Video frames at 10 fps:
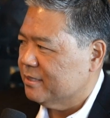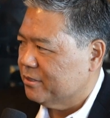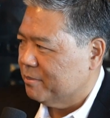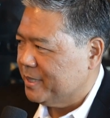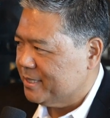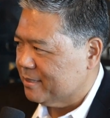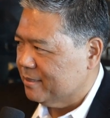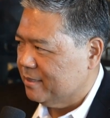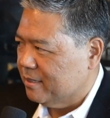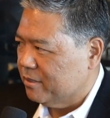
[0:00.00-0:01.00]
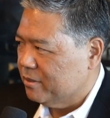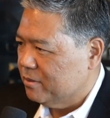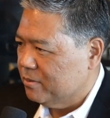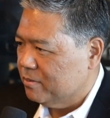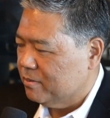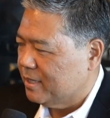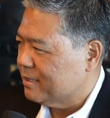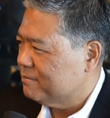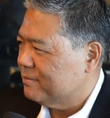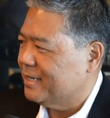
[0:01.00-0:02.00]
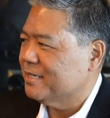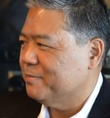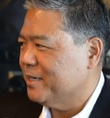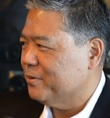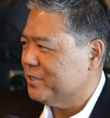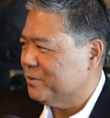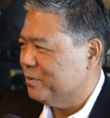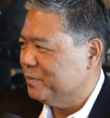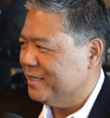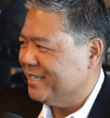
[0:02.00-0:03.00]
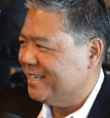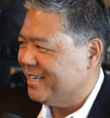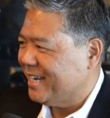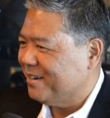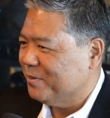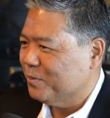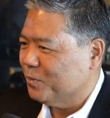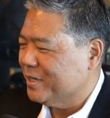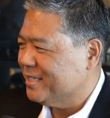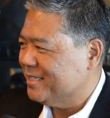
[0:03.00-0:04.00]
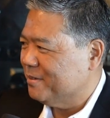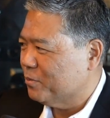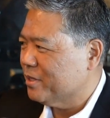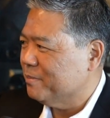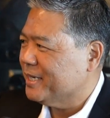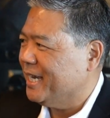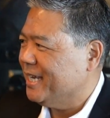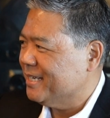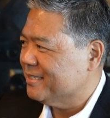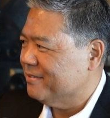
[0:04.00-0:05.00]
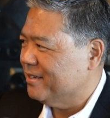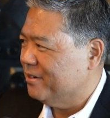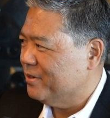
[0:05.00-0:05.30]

so you're basically, I guess my question would be then, what are the mechanics of that?